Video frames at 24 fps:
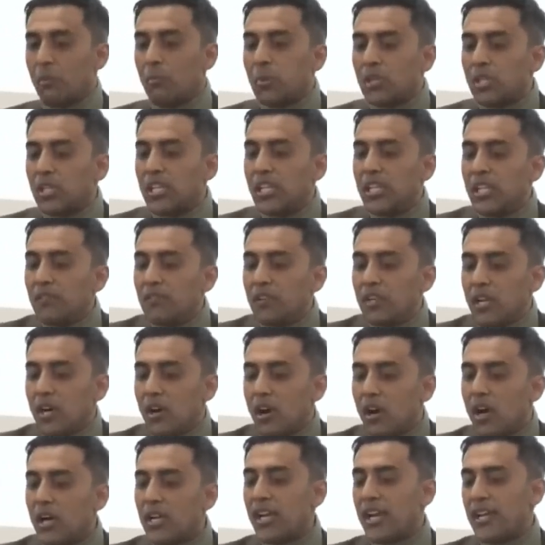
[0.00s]
Believe in
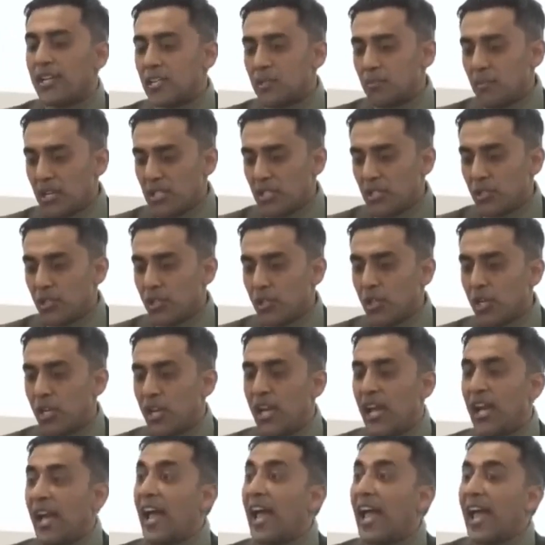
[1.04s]
God and his messenger
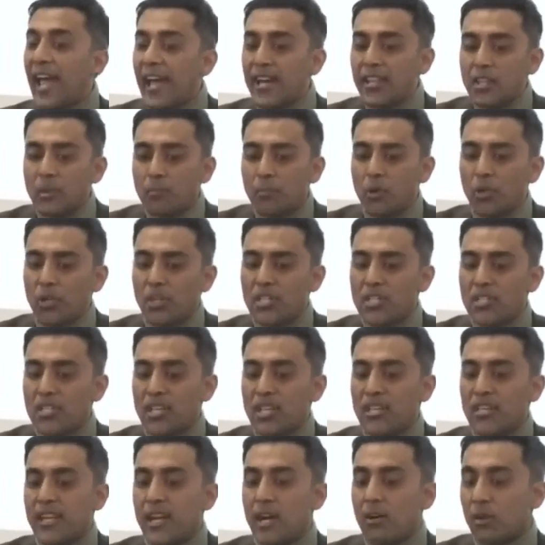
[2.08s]
and the book he
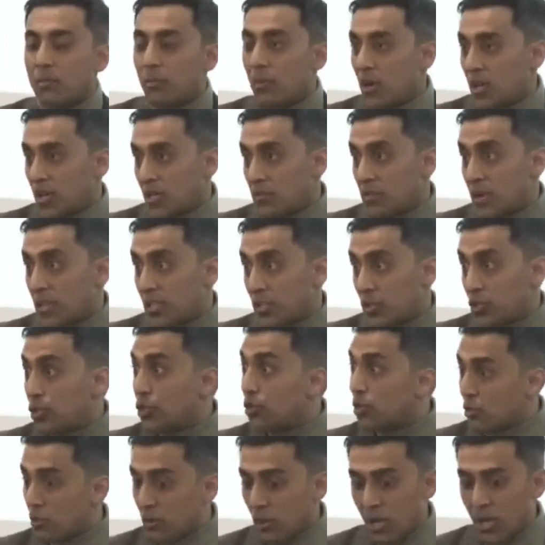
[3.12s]
sent down upon his
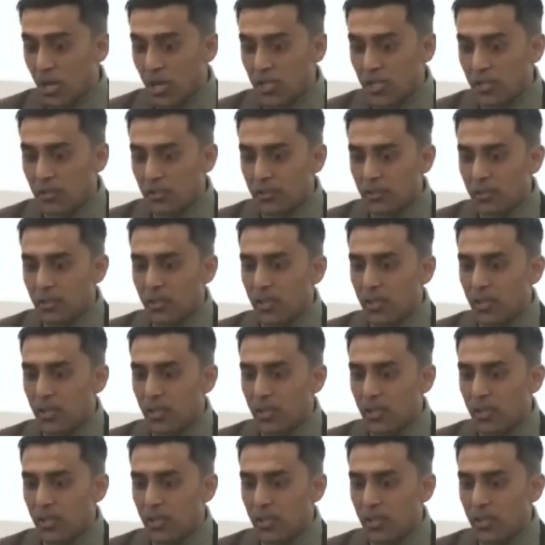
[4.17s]
messenger, the Quran,